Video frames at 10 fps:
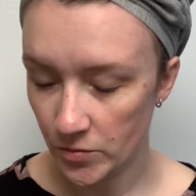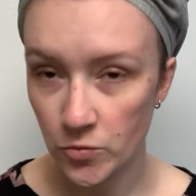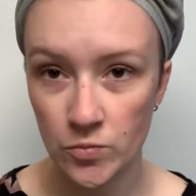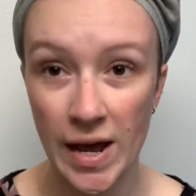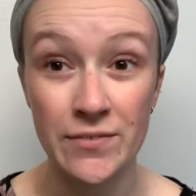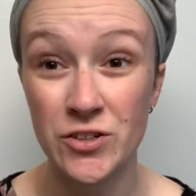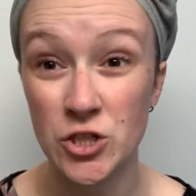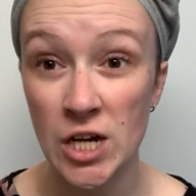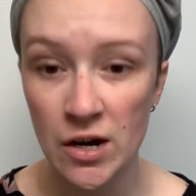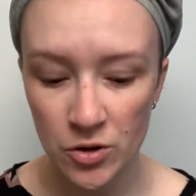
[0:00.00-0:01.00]
after the
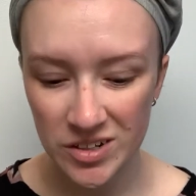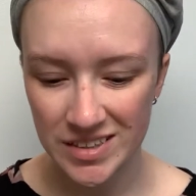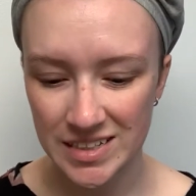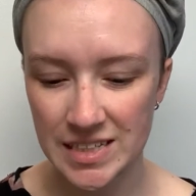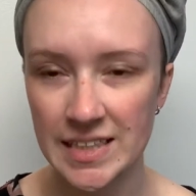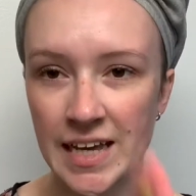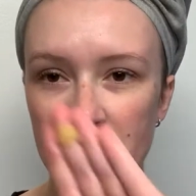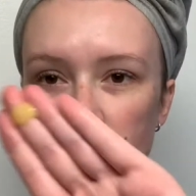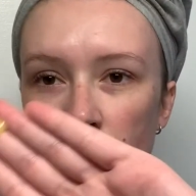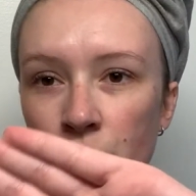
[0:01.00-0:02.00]
shower and things like that.
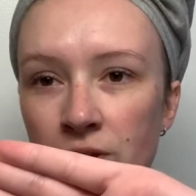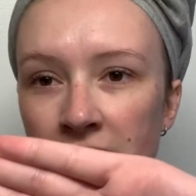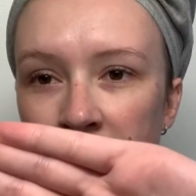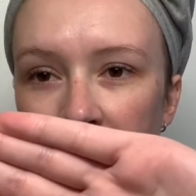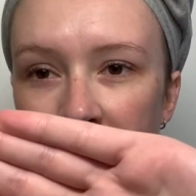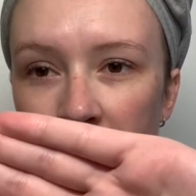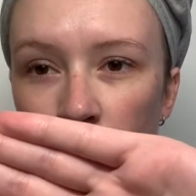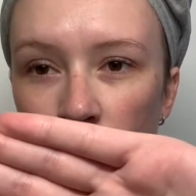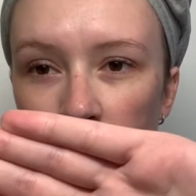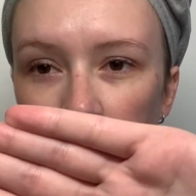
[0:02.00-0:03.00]
So this, again,
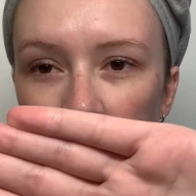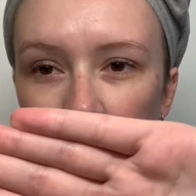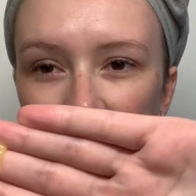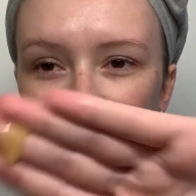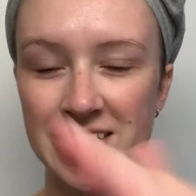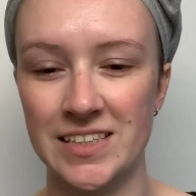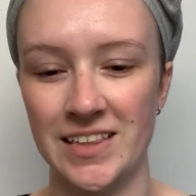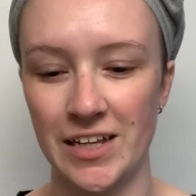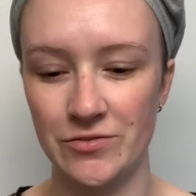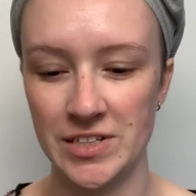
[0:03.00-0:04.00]
one pump, it has this
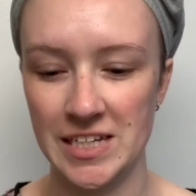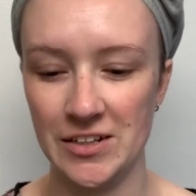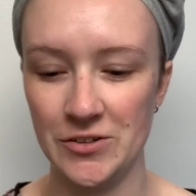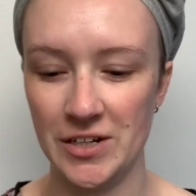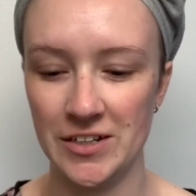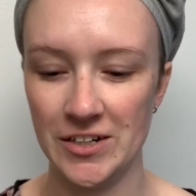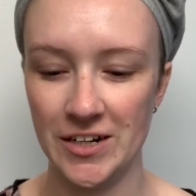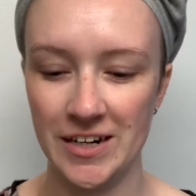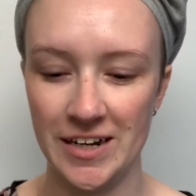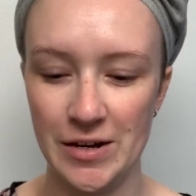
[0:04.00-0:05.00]
lovely yellow
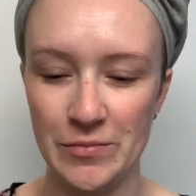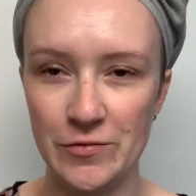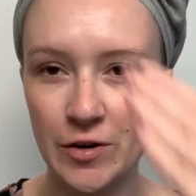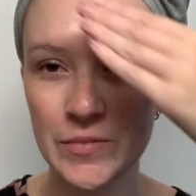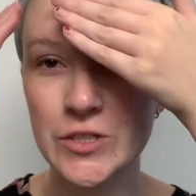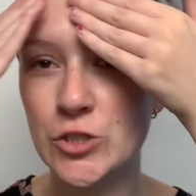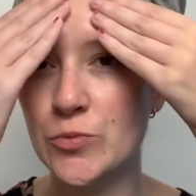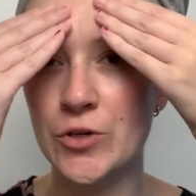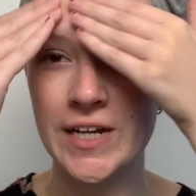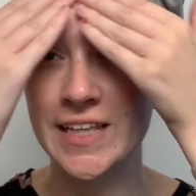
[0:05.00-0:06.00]
color from the
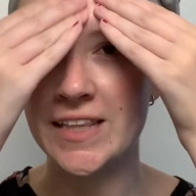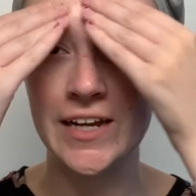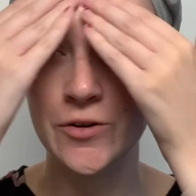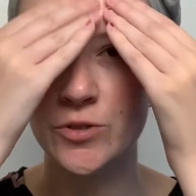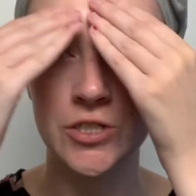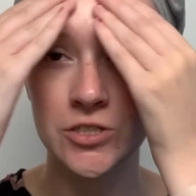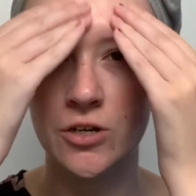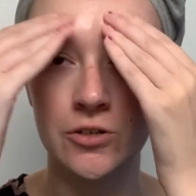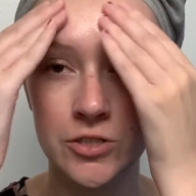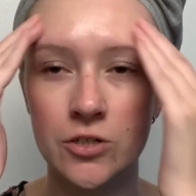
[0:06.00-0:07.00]
turmeric in there, which is
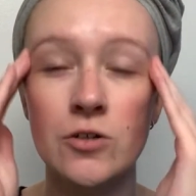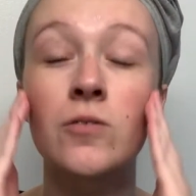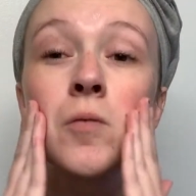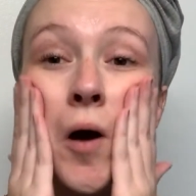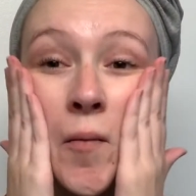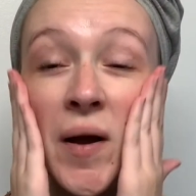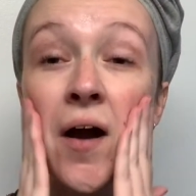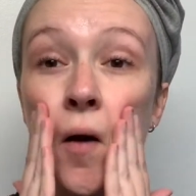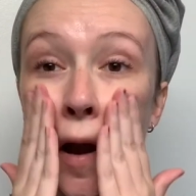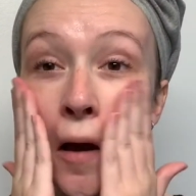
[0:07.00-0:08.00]
also a
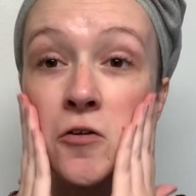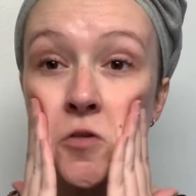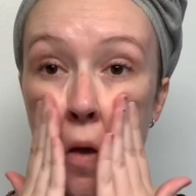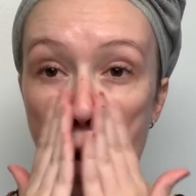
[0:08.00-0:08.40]
powerhouse